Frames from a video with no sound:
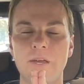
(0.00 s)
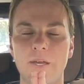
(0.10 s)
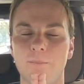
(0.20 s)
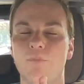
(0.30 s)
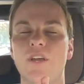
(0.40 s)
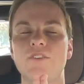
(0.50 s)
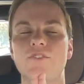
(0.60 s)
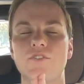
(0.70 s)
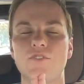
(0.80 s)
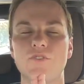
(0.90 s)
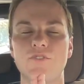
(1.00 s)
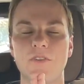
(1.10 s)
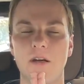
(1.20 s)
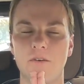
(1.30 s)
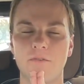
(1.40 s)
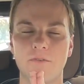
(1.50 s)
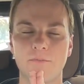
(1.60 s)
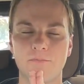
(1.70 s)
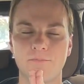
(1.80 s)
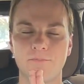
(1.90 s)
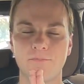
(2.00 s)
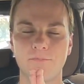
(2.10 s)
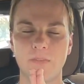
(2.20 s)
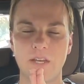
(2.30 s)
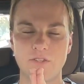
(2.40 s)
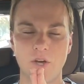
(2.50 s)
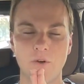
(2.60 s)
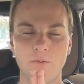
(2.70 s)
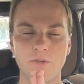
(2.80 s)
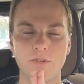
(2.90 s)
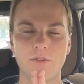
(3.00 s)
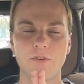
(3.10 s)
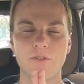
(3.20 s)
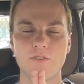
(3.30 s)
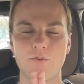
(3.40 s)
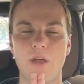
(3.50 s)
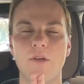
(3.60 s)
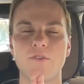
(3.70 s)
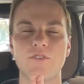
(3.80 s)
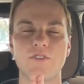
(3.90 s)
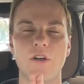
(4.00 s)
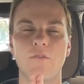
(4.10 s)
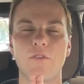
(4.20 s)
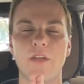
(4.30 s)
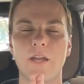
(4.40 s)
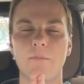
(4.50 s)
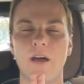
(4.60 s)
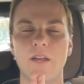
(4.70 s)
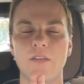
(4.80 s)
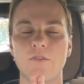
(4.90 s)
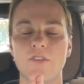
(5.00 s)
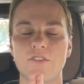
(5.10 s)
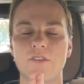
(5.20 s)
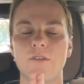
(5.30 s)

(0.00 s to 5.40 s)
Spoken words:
Embrace your true self, and don't surround yourself with anybody who doesn't